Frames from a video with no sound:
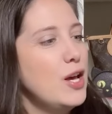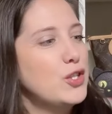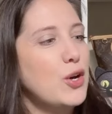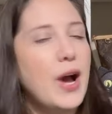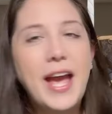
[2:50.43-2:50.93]

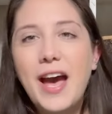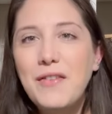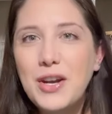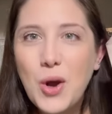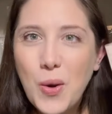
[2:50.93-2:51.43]
So I
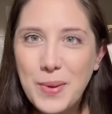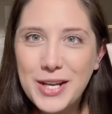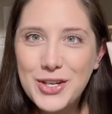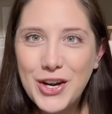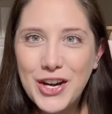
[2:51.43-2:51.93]
haven't
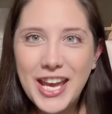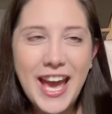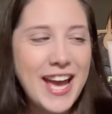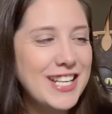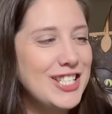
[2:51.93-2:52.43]
opened her
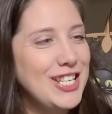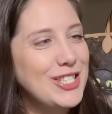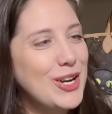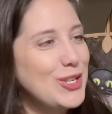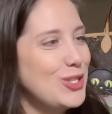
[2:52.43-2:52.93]
yet. She's
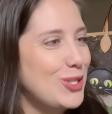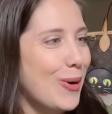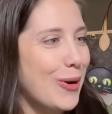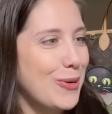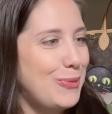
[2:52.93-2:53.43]

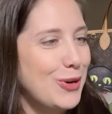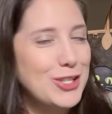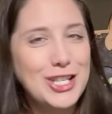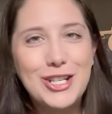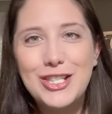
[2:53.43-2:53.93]
adorable.
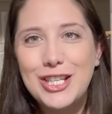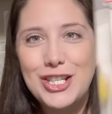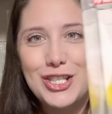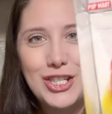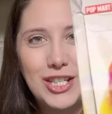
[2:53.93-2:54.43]
She's
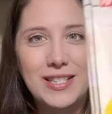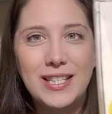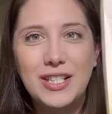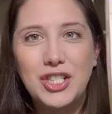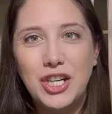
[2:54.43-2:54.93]

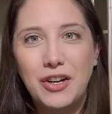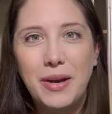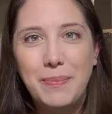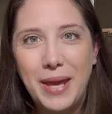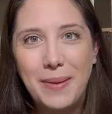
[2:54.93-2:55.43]
the cheer
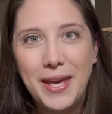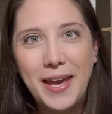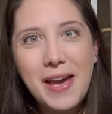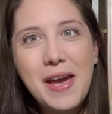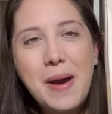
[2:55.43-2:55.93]
up
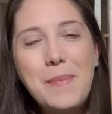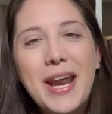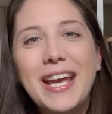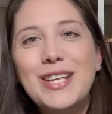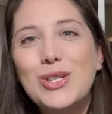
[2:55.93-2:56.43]
baby, but
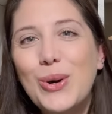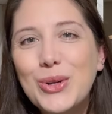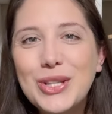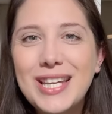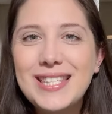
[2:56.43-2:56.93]
I can
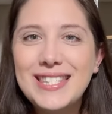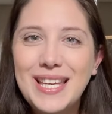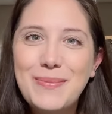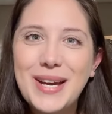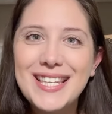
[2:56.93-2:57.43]
totally
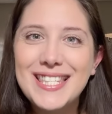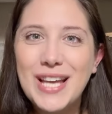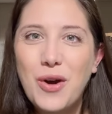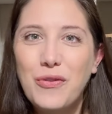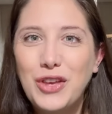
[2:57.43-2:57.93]
see
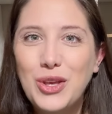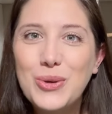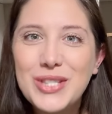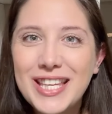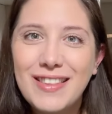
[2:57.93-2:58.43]
myself
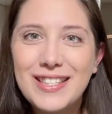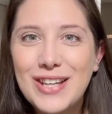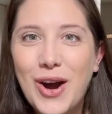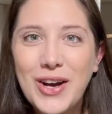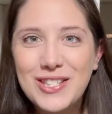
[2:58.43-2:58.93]
using this
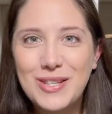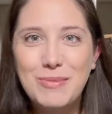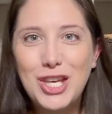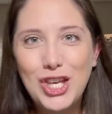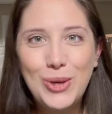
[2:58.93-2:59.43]

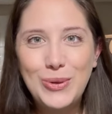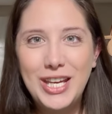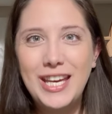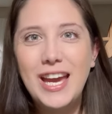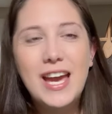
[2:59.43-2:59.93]
awesome
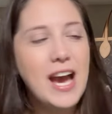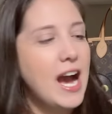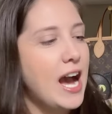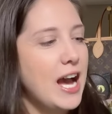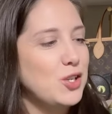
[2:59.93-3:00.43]
cutie
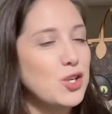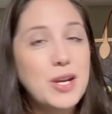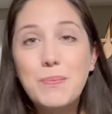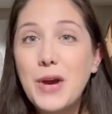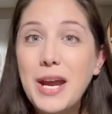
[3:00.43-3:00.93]

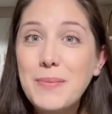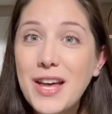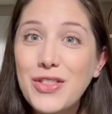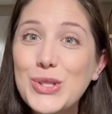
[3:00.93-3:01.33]
during Pride Month.